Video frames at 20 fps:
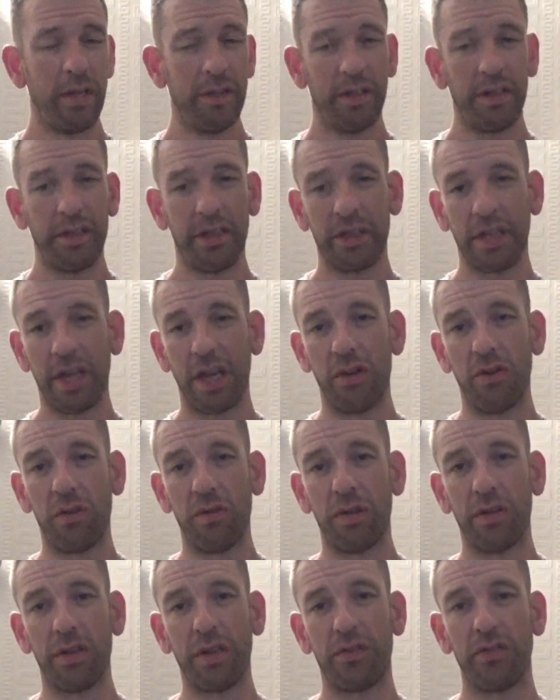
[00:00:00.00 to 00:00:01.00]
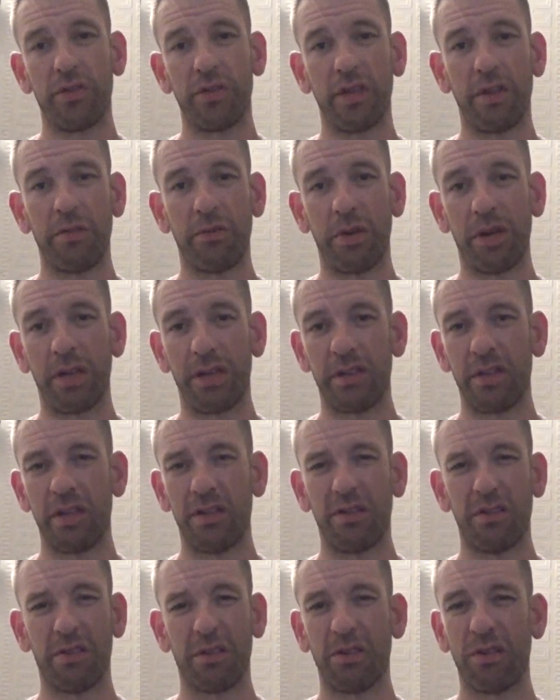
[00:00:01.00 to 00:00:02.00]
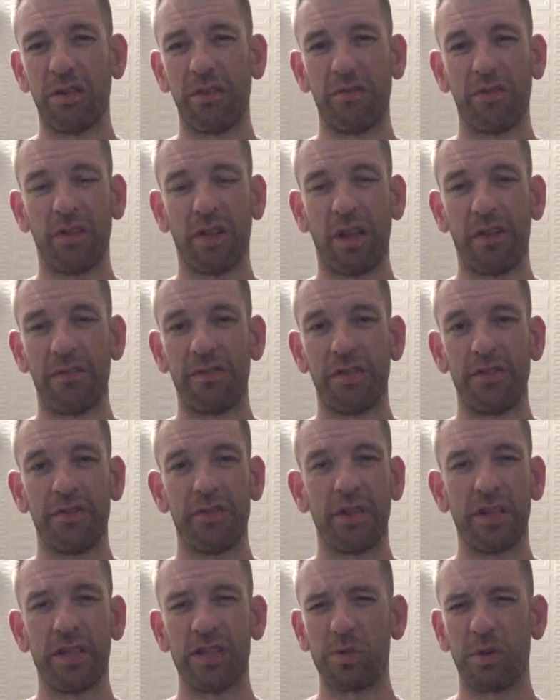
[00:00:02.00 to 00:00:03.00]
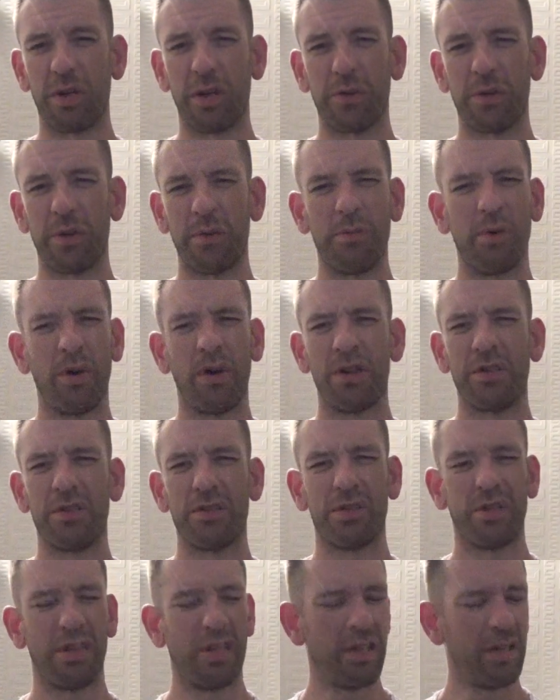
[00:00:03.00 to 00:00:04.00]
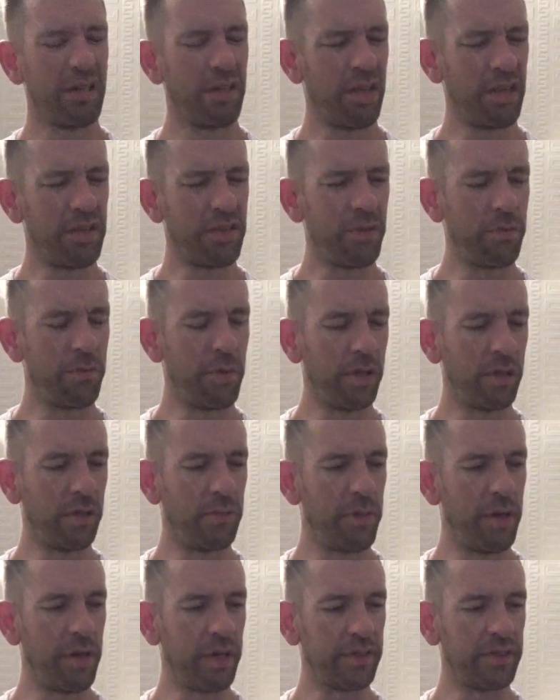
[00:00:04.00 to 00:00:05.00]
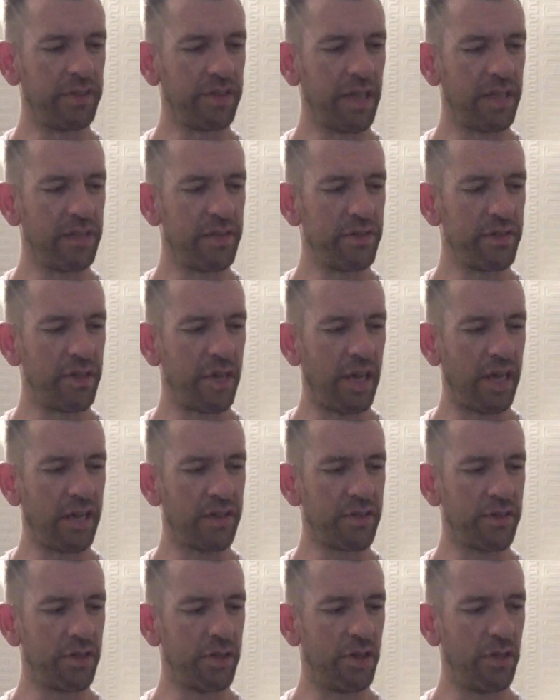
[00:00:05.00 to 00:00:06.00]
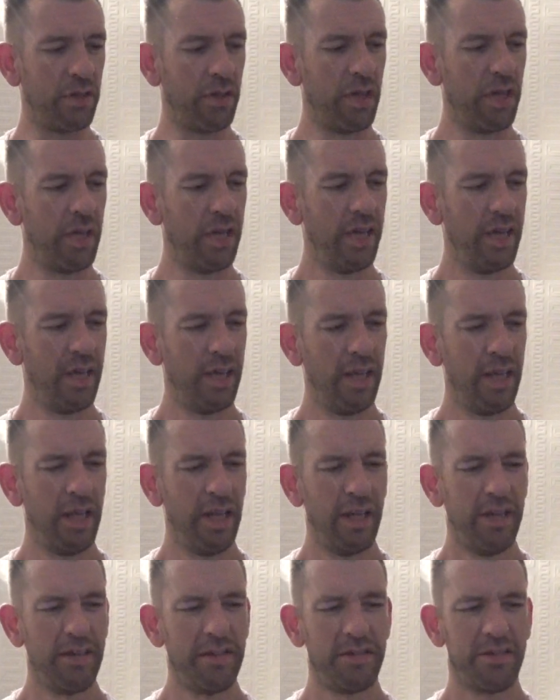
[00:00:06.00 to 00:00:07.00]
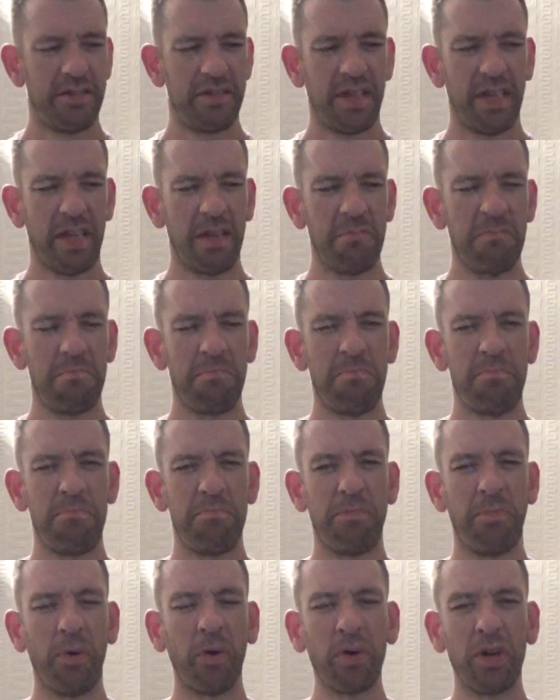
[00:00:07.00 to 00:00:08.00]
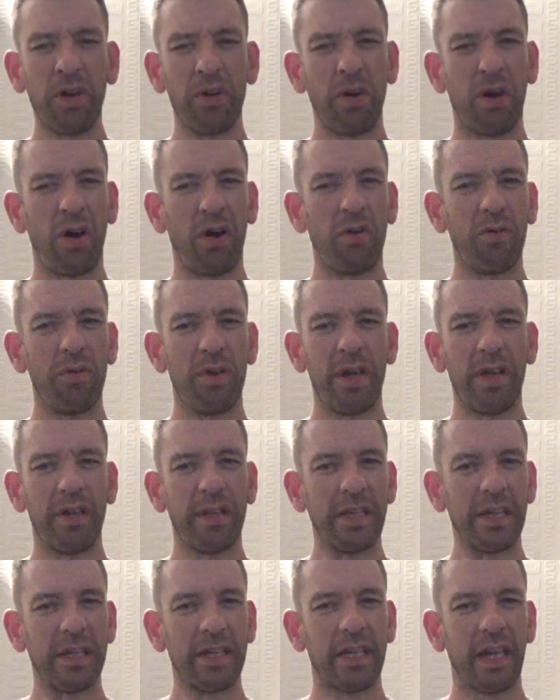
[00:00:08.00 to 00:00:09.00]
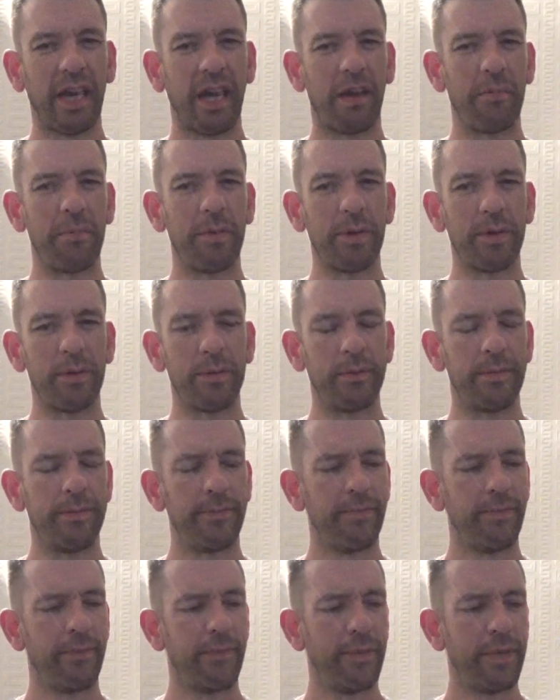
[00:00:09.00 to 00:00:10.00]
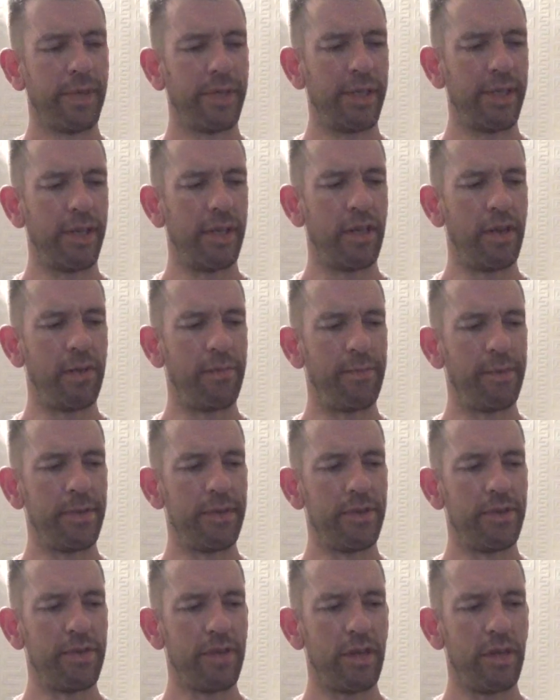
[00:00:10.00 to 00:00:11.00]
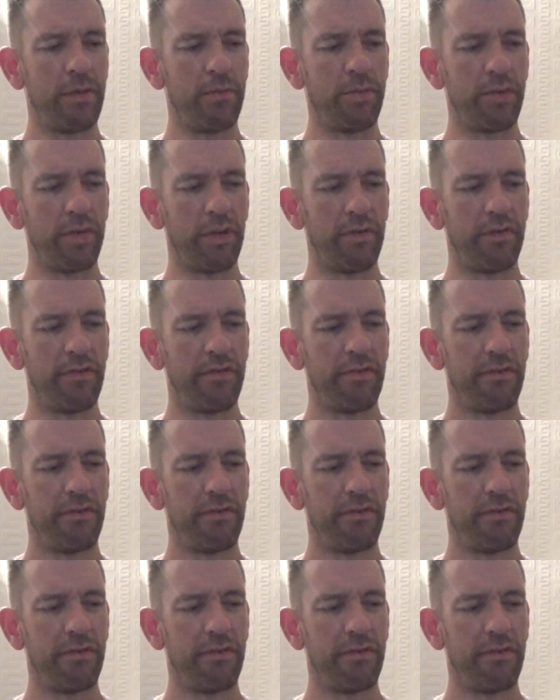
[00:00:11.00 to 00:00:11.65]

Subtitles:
and you get another listing where they're going for like 15-20 quid more. It doesn't really make sense at all. Seeing bugger all really at Carboat in terms of